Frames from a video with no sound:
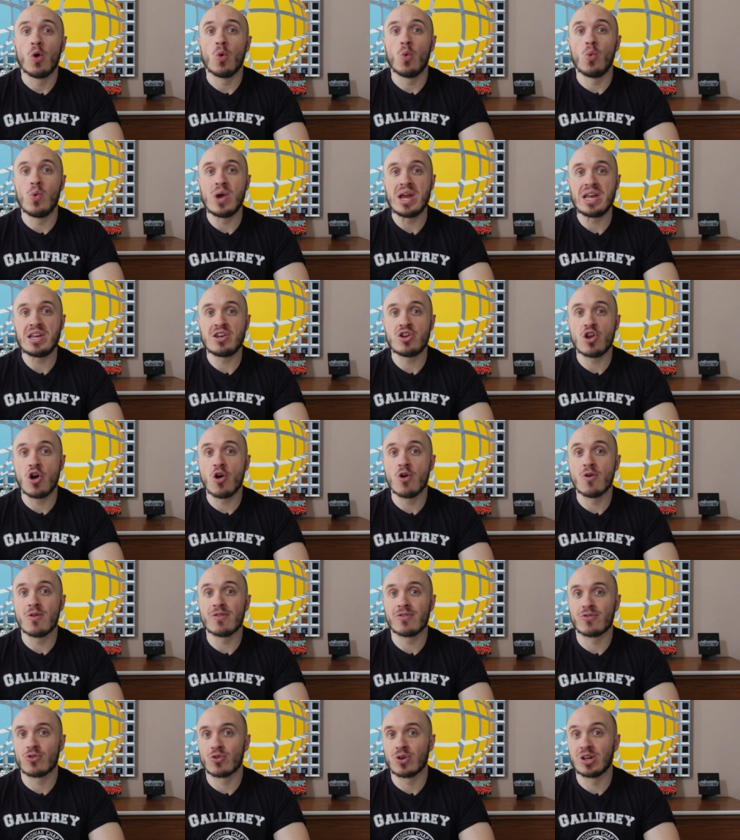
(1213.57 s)
We
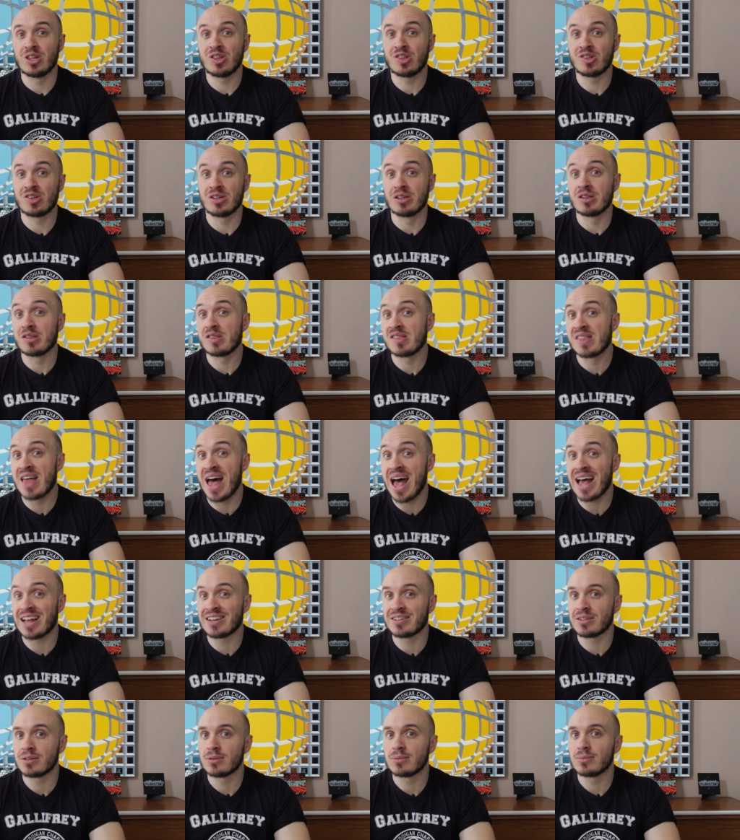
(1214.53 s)
know, for instance,
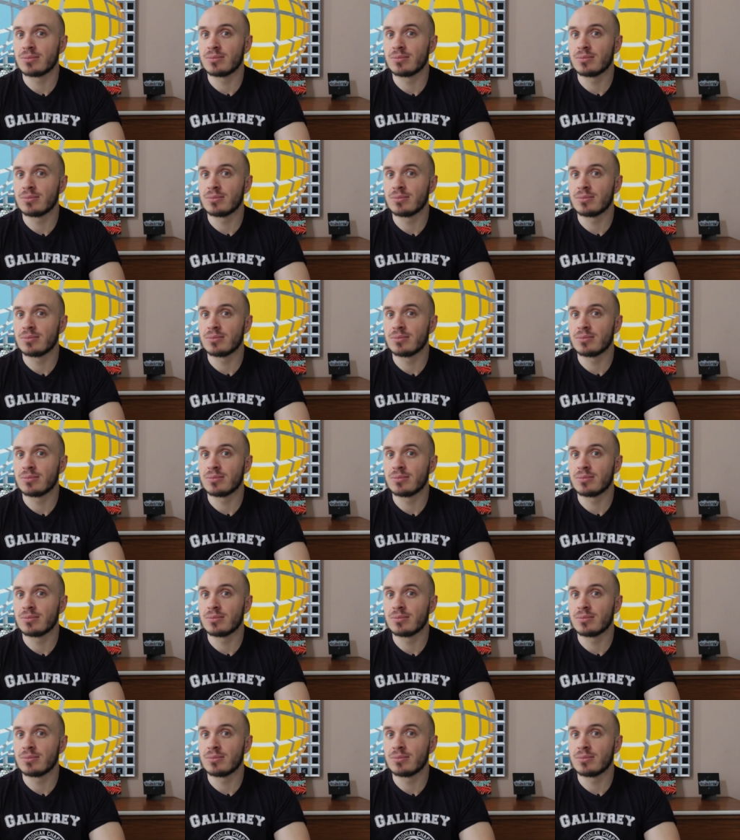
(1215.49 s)
that